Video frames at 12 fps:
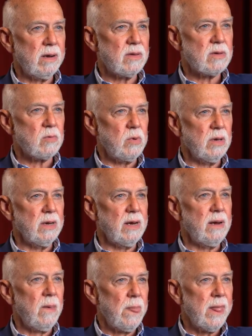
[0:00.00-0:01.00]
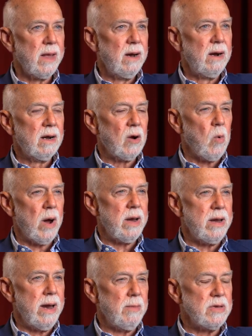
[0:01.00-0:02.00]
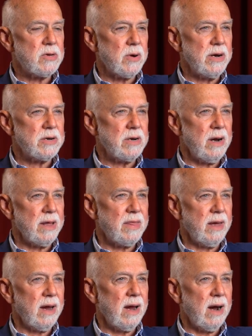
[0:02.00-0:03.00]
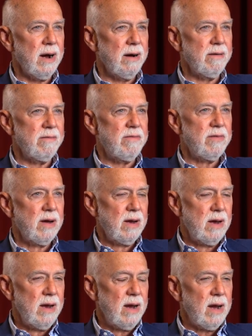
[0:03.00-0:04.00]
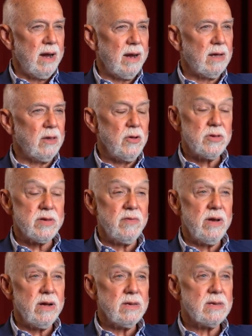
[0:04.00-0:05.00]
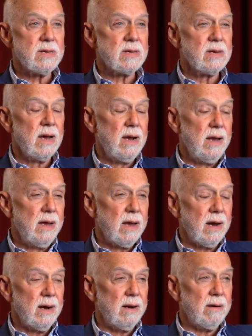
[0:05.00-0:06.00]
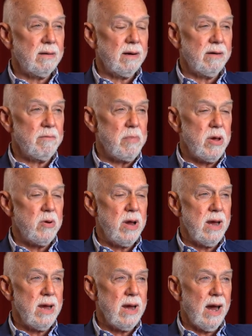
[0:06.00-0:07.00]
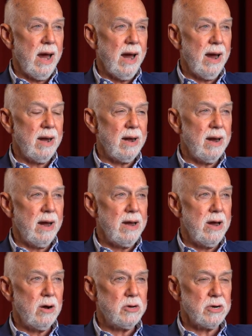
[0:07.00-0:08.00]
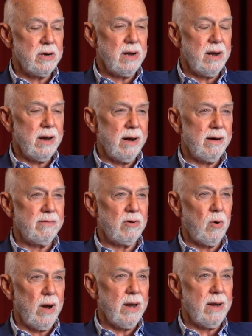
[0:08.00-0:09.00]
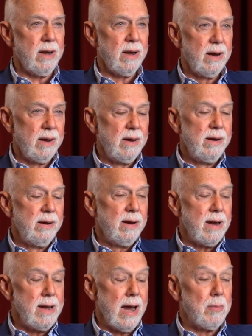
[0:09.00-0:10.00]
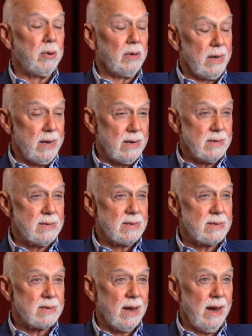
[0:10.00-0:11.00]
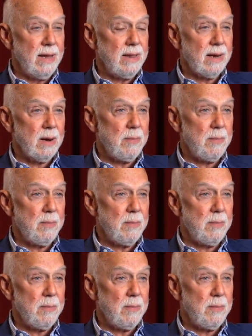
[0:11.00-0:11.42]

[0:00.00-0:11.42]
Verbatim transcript: It's really quite a demonstration, I think, of inclusiveness, uh, of beauty, and a notion of great neighborliness and the